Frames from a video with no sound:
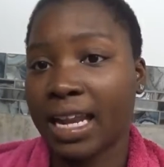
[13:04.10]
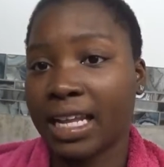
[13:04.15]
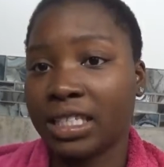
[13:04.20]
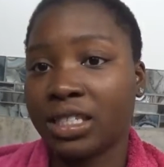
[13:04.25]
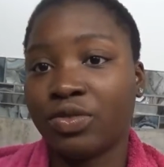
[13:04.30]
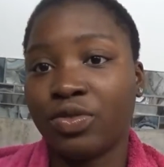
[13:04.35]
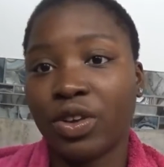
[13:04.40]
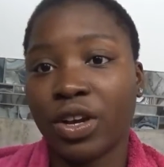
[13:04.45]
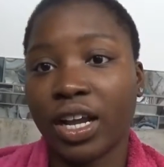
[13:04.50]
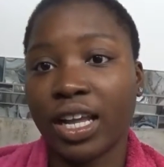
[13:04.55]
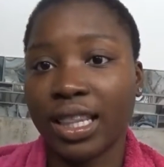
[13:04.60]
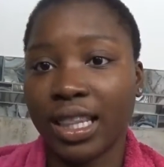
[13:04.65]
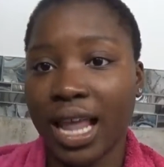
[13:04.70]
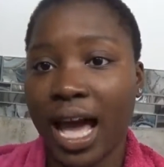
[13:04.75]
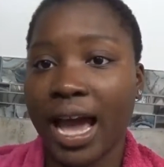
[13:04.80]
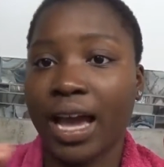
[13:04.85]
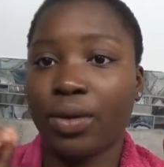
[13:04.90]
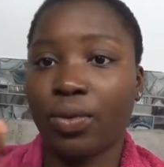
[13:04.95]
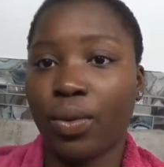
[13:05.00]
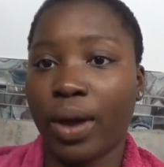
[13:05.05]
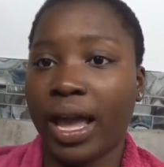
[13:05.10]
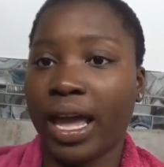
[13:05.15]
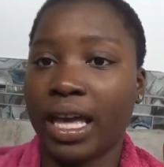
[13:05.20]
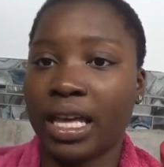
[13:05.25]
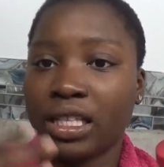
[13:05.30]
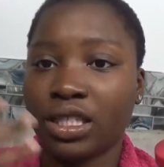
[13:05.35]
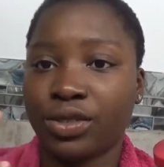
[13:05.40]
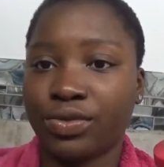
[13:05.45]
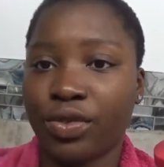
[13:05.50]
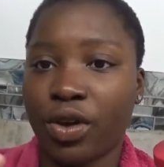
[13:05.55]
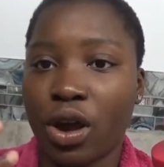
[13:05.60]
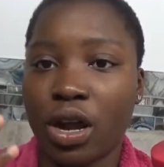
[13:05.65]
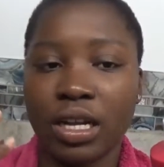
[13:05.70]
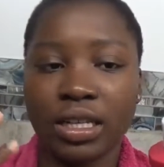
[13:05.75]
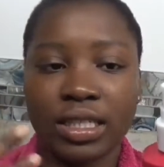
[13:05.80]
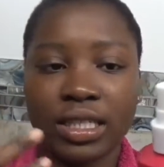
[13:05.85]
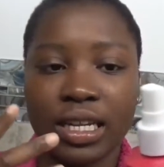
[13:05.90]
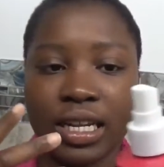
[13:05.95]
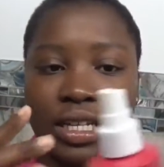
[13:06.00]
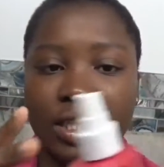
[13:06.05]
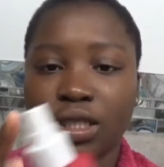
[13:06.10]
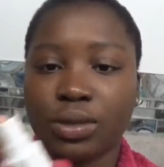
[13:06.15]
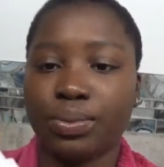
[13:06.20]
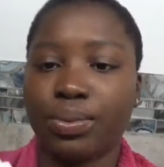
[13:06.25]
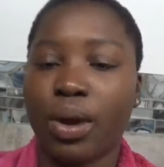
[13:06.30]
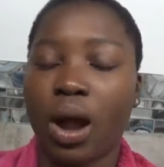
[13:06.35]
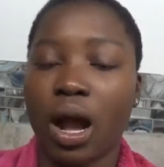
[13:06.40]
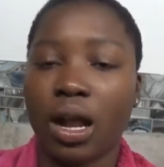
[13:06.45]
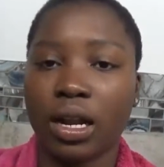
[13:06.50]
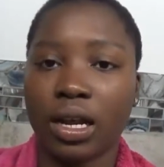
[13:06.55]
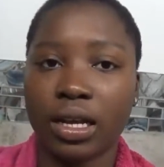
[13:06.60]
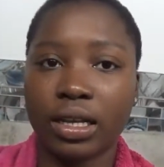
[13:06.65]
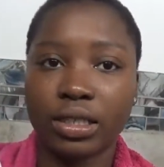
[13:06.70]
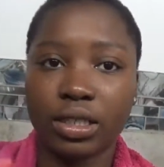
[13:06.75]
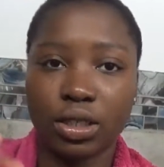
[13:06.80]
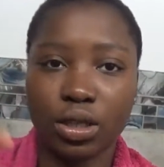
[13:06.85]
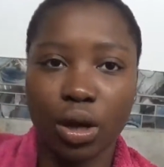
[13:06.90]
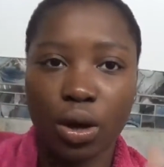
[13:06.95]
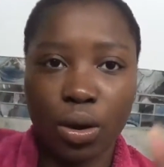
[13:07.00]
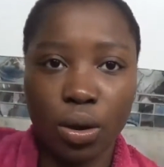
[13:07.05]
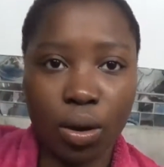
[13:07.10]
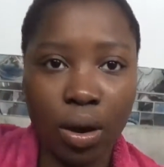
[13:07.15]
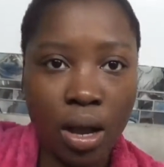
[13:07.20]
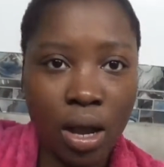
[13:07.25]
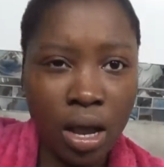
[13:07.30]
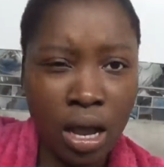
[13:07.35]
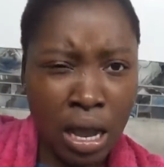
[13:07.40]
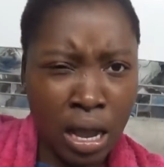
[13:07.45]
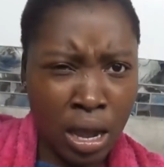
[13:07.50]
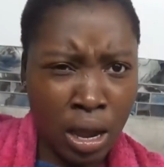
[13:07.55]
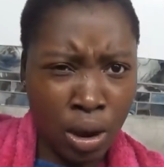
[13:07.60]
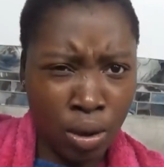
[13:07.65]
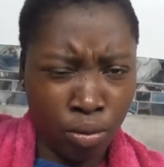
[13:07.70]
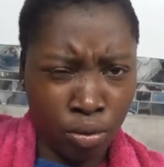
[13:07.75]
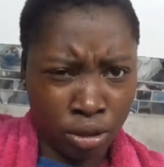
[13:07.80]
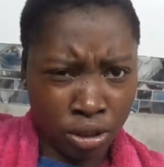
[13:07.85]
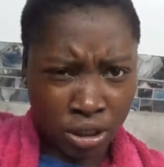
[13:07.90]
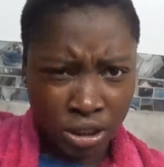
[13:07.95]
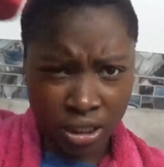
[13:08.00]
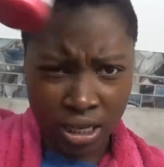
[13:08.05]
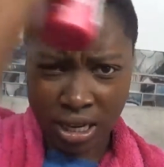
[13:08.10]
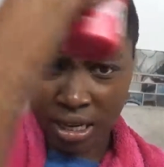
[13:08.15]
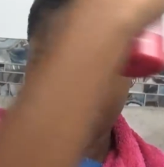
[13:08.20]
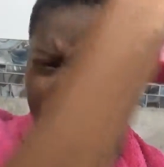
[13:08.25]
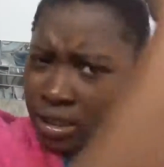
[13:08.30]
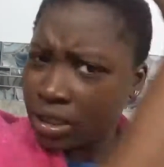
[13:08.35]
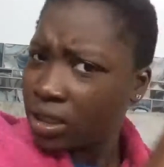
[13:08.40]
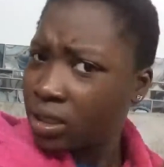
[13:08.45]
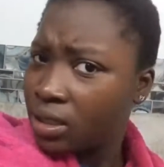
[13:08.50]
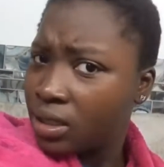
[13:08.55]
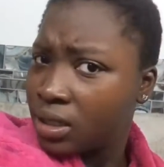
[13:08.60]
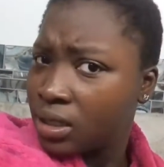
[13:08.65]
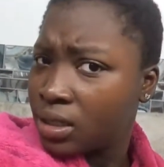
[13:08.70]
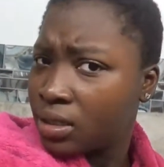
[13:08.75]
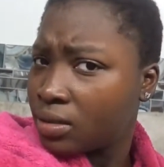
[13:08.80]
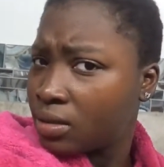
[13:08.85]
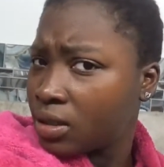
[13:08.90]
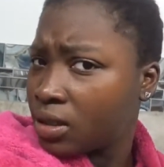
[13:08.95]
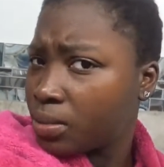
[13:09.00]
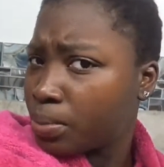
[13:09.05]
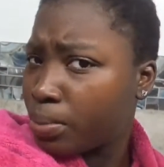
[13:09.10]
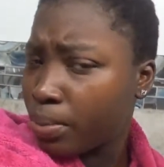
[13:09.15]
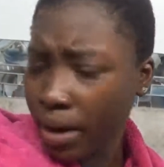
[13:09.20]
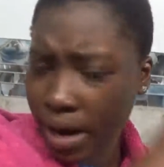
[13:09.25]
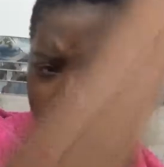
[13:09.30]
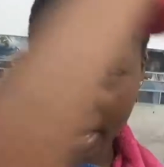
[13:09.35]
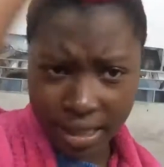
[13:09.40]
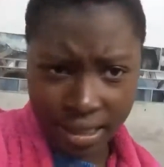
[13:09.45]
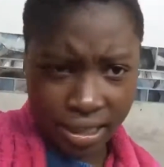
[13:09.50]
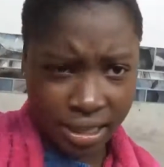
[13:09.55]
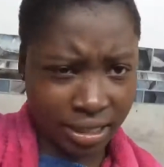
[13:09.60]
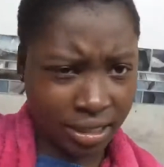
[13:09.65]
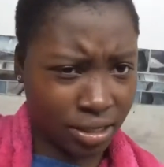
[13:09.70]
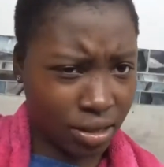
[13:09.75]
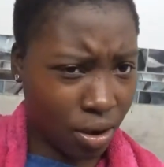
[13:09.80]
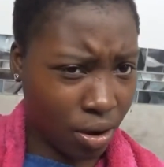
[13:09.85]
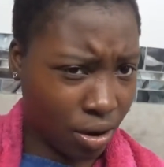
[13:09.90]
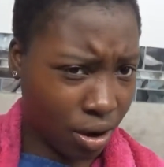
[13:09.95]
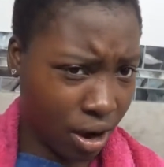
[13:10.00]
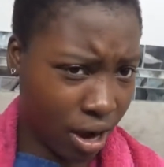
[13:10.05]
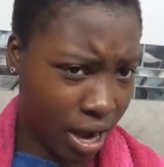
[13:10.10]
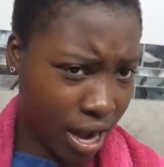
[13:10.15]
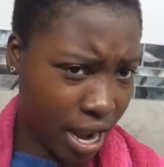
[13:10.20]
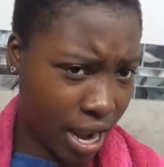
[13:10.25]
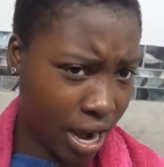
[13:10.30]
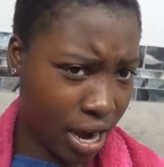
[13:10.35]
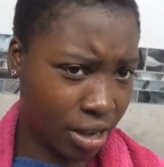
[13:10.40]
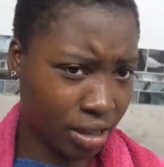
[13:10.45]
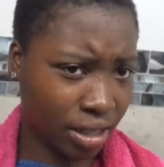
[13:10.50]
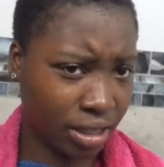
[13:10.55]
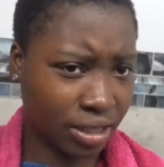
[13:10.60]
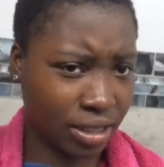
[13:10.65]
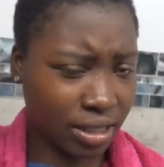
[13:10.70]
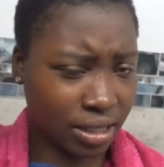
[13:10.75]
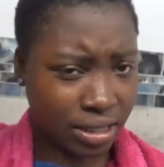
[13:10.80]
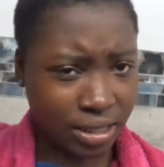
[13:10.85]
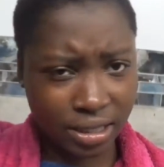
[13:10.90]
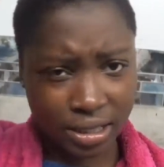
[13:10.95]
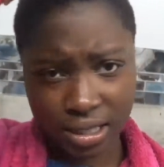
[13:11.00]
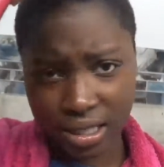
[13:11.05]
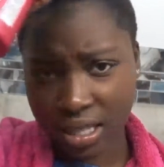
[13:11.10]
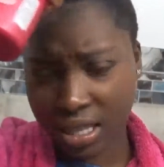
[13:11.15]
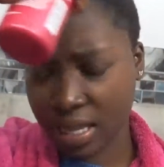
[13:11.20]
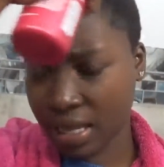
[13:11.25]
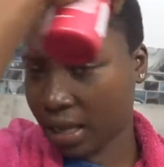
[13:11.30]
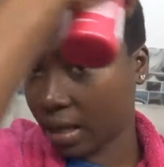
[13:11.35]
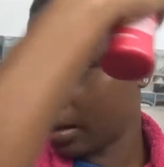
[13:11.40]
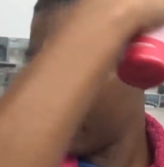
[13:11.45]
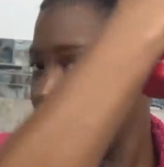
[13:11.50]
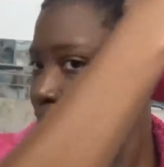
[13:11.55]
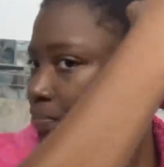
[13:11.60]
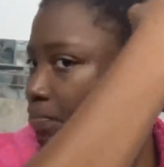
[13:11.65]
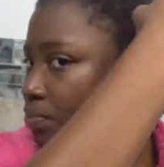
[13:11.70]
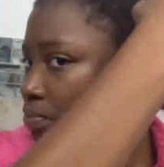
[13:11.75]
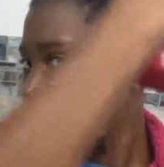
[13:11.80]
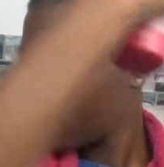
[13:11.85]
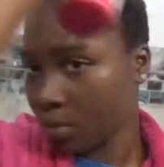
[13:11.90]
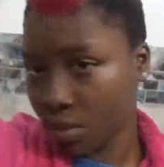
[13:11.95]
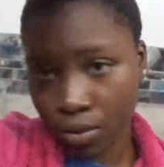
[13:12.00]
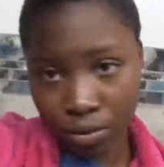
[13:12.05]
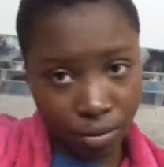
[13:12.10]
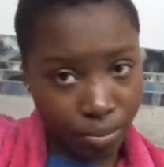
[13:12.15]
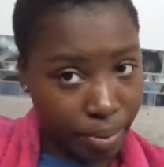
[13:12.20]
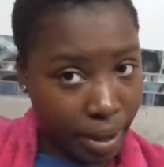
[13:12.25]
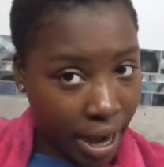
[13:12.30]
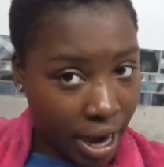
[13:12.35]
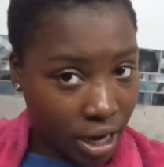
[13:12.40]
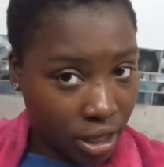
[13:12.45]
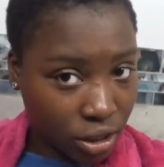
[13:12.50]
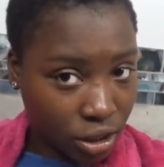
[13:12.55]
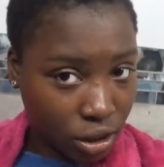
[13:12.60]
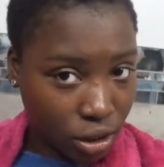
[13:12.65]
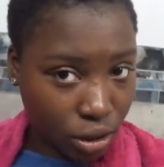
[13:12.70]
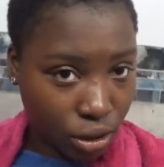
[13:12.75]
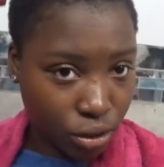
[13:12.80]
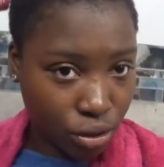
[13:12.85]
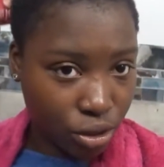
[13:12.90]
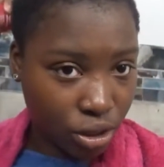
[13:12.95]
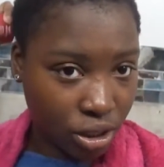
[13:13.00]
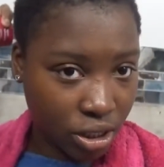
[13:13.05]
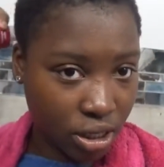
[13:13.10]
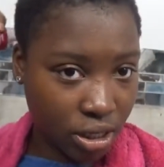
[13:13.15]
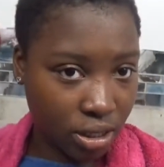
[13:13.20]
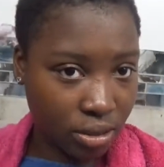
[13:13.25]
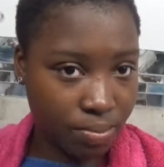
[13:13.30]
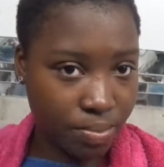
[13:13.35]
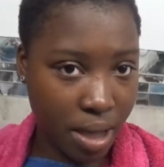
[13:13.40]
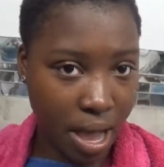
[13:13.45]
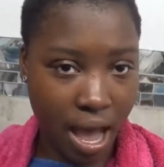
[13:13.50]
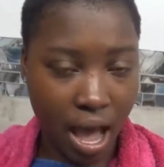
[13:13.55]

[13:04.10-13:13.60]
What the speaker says: It's very lightweight as far as in its product. So we're just gonna spray this on our hair. This is the Repair Solution by